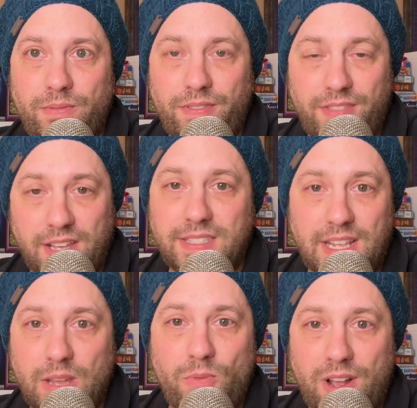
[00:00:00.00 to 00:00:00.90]
things
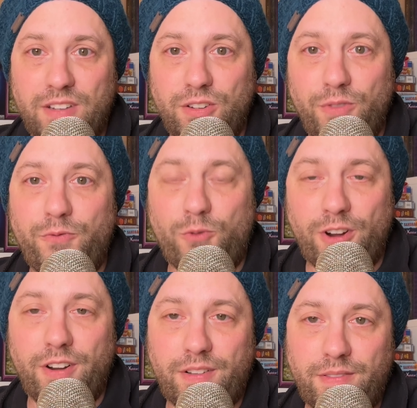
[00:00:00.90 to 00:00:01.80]
that they want to do
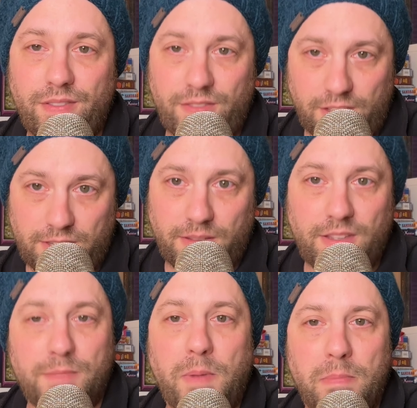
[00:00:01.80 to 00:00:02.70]
for
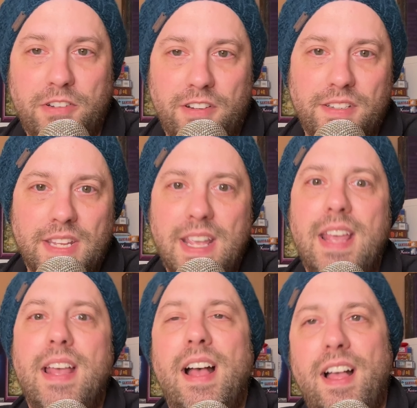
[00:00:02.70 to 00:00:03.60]
these publishers.
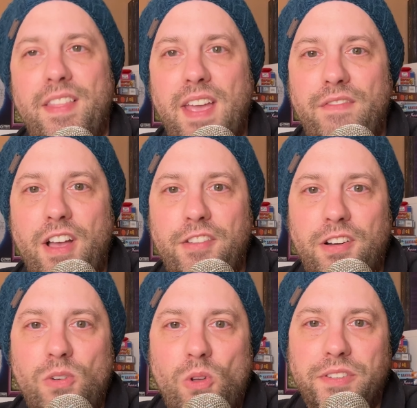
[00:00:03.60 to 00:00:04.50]
They have other
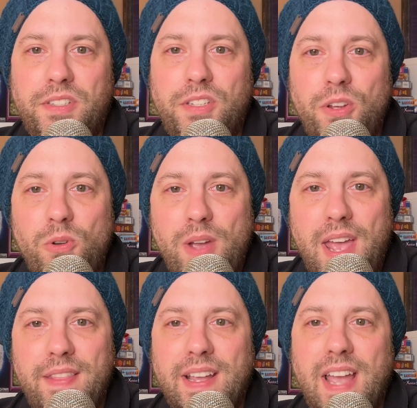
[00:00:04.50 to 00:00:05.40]
goals too,
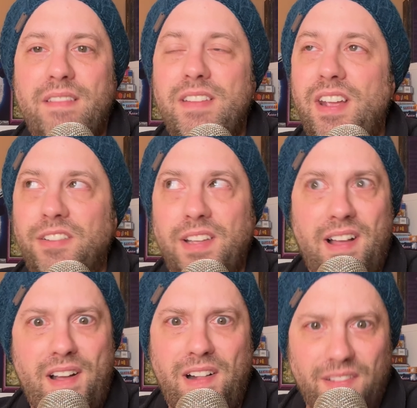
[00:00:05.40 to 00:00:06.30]
and they kind of nailed
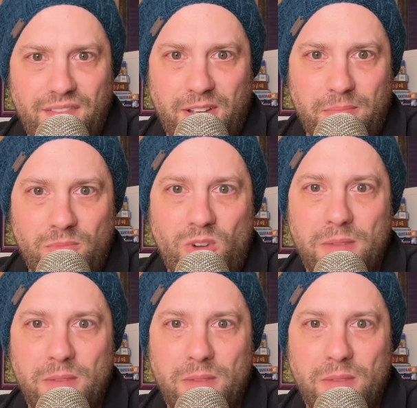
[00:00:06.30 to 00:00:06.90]
all of them. One